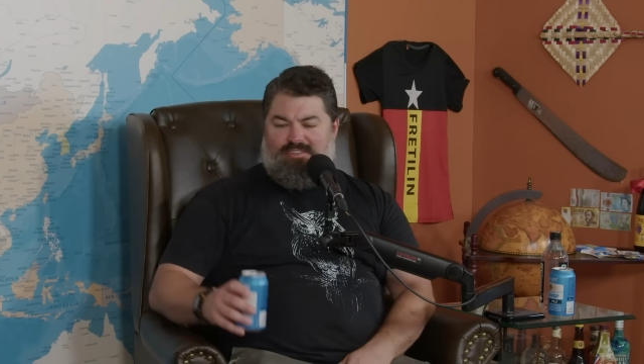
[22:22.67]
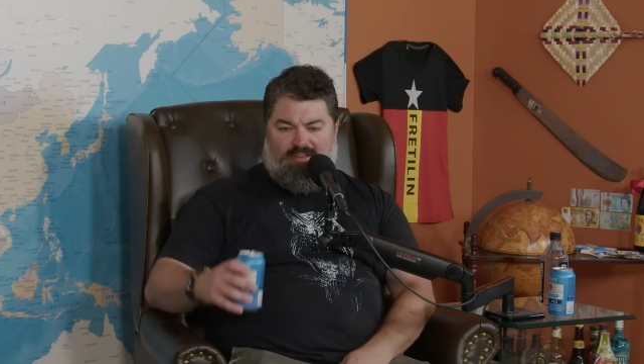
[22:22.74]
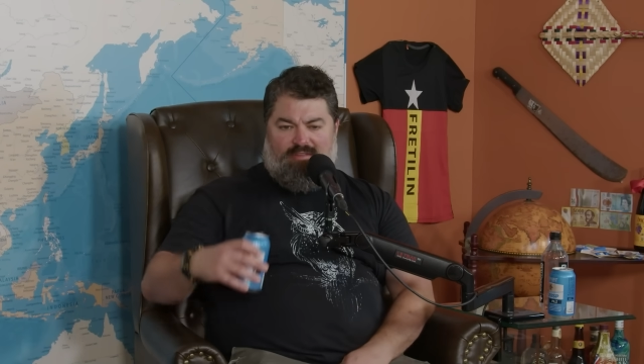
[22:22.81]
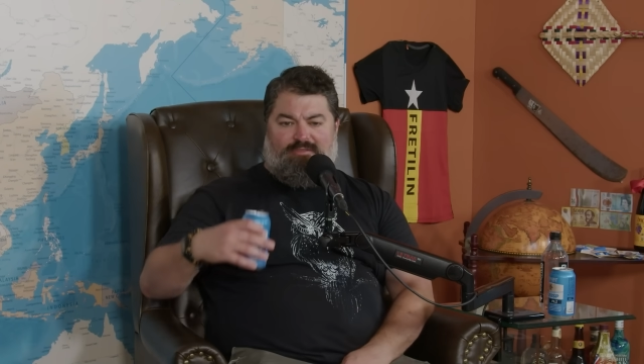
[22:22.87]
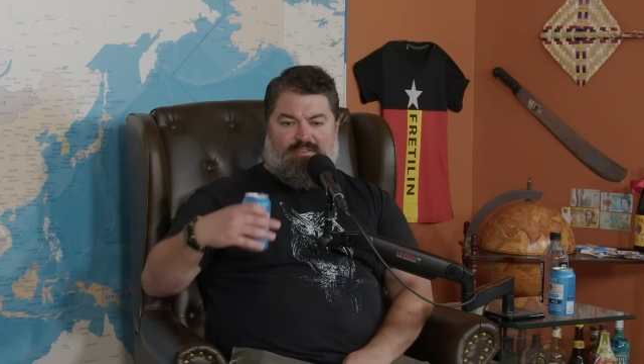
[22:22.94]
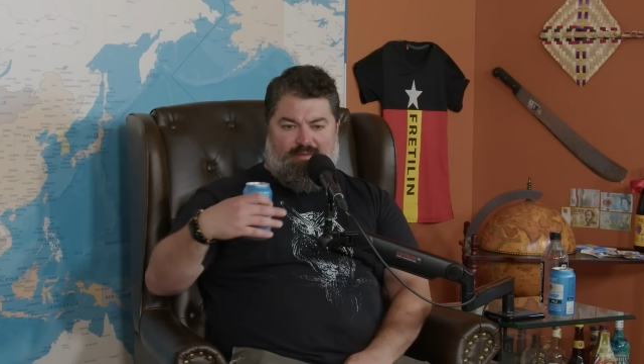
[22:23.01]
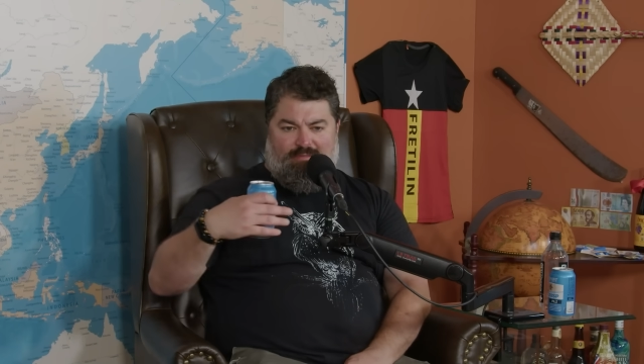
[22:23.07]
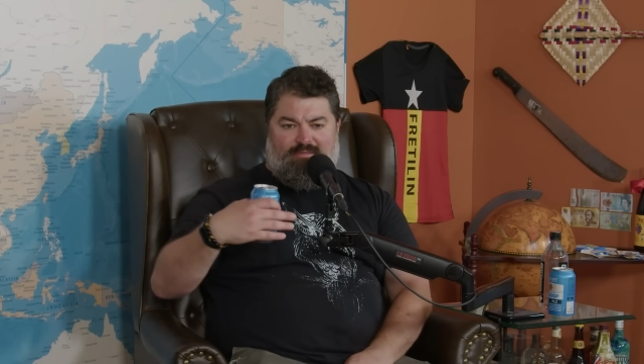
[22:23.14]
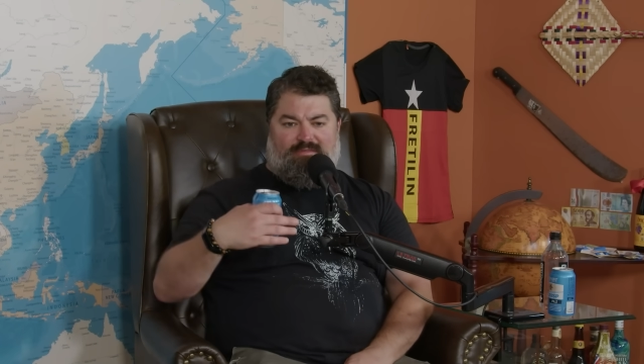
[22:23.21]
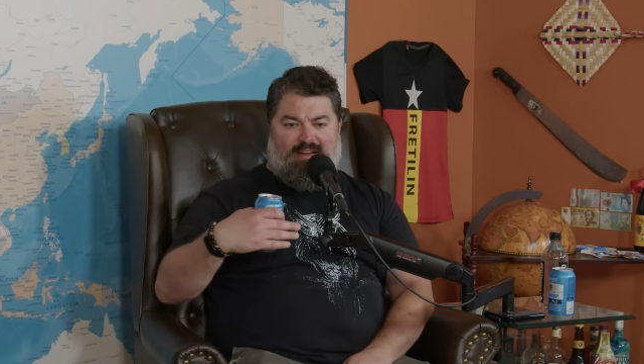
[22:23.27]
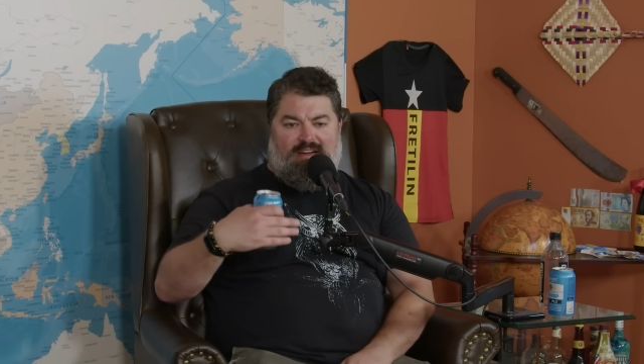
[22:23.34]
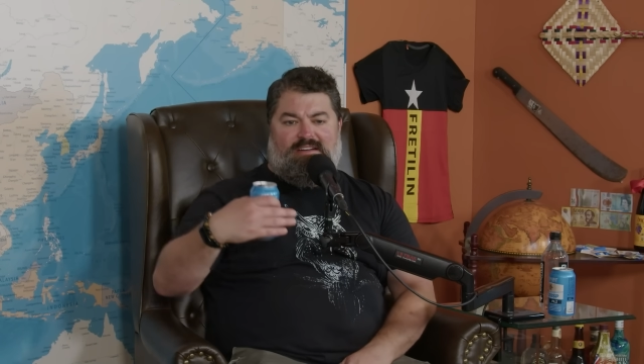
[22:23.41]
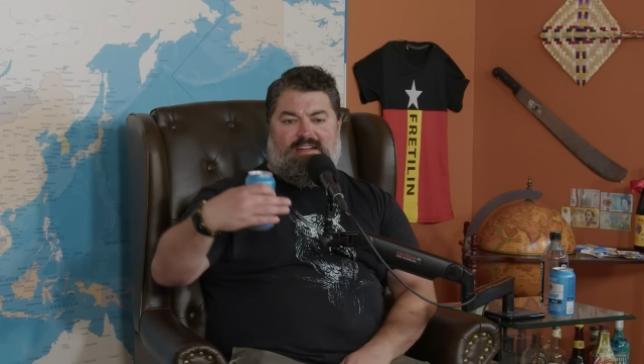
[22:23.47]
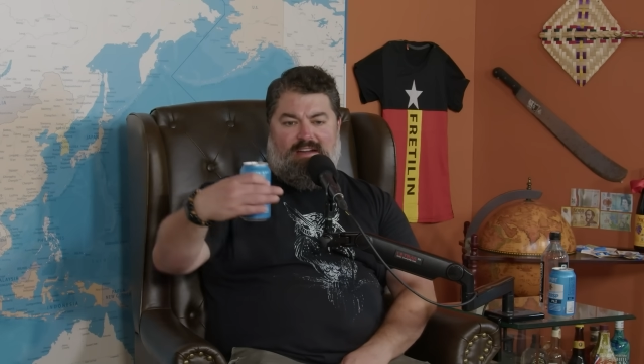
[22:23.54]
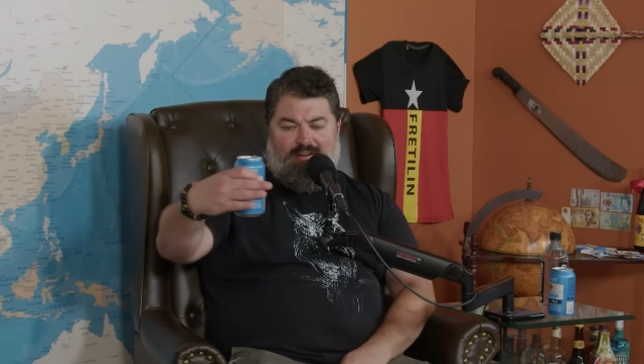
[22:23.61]
From
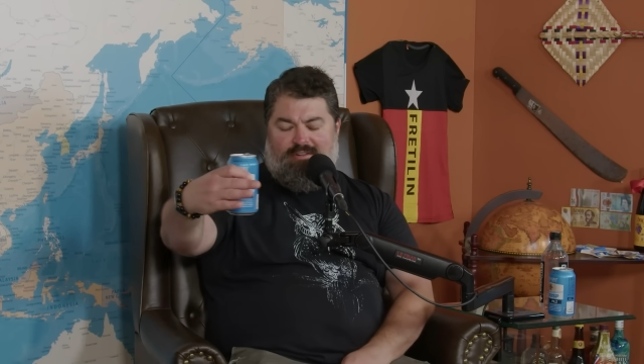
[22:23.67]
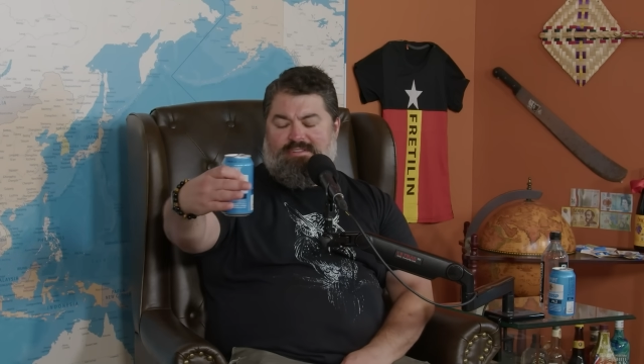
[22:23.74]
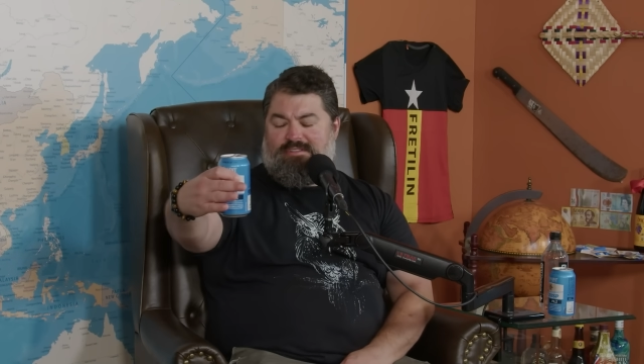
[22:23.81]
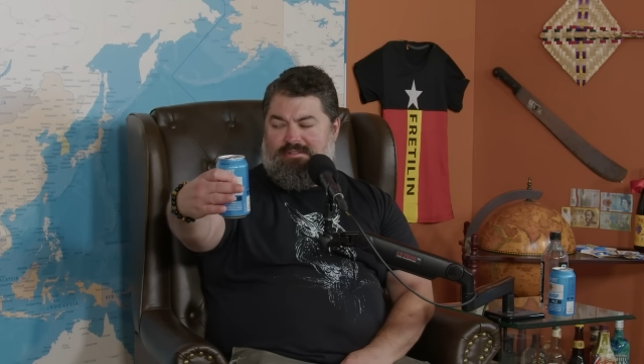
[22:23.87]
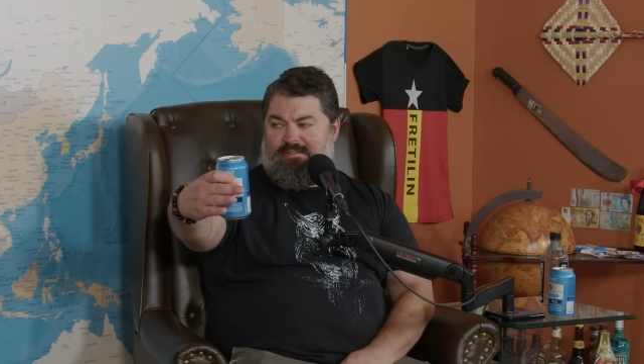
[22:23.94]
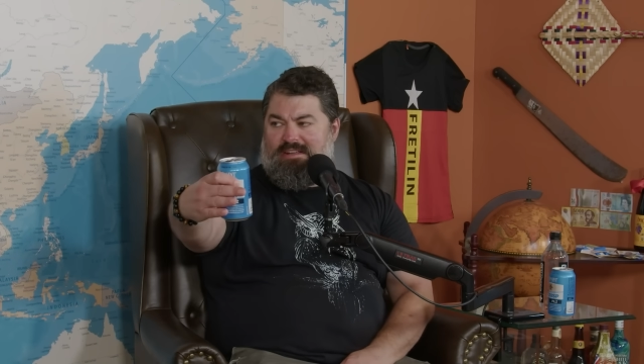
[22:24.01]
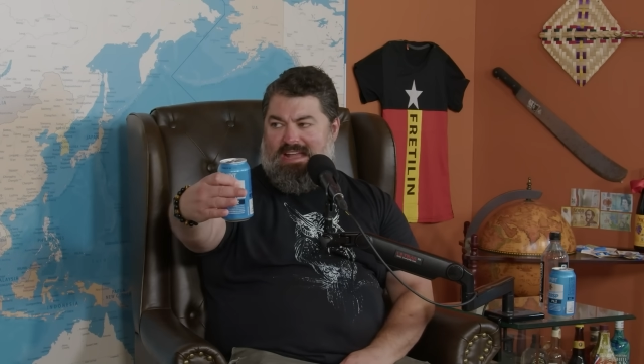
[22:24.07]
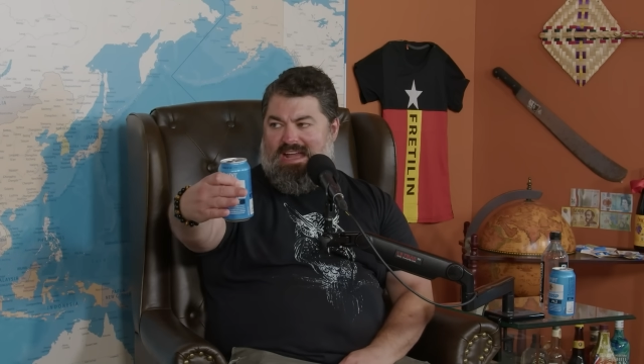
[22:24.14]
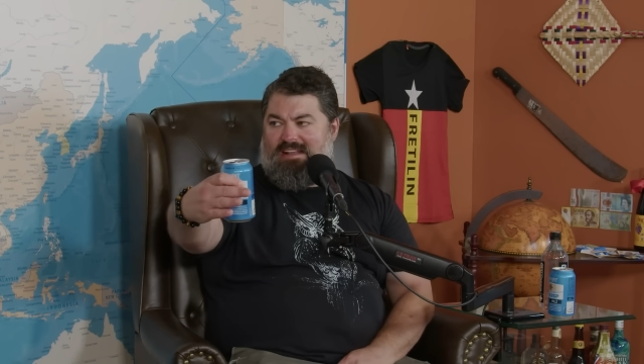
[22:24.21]
Varadaro to